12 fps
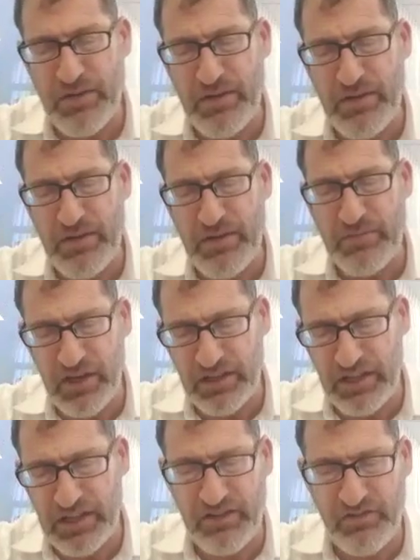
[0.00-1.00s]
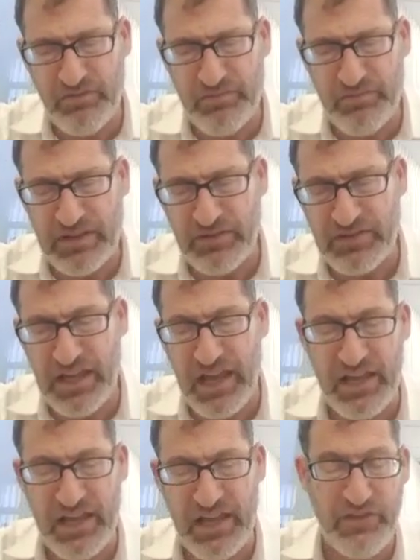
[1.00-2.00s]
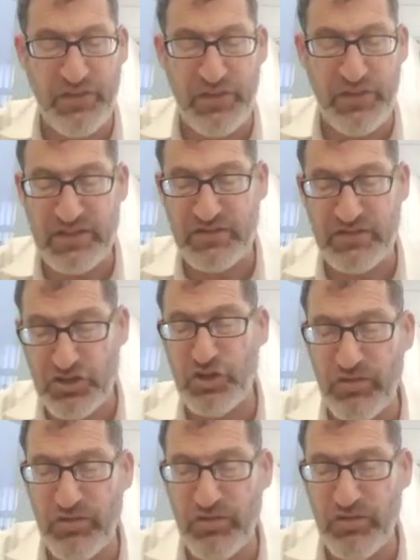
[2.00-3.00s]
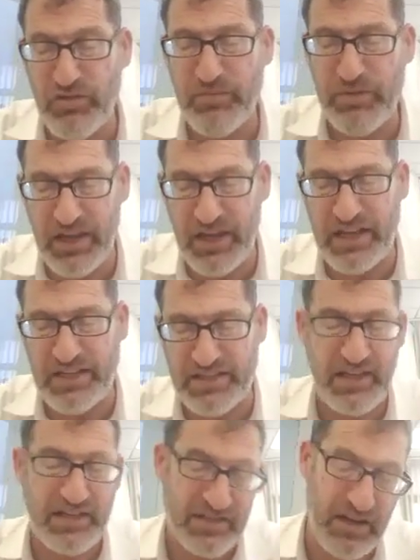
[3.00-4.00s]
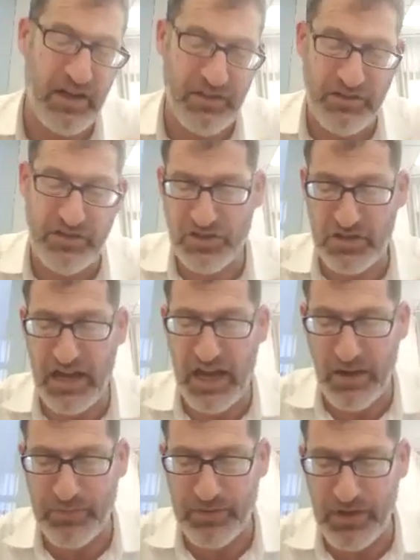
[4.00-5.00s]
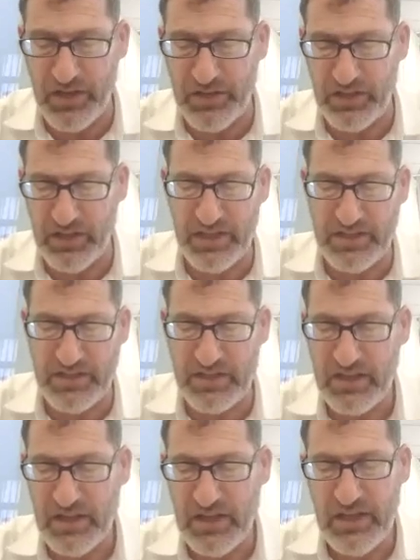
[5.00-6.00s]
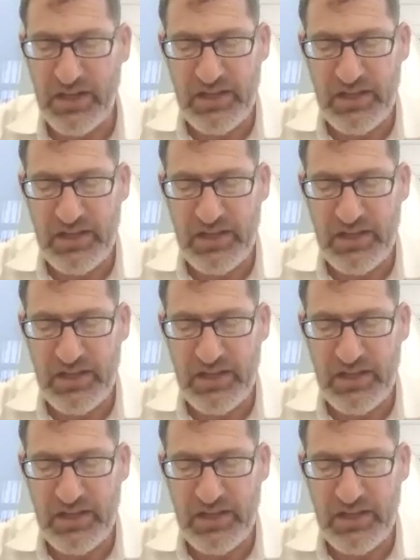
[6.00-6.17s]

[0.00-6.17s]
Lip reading: famous on the list of mitzvahs that he thinks should have been on the assays and others should not be on the list.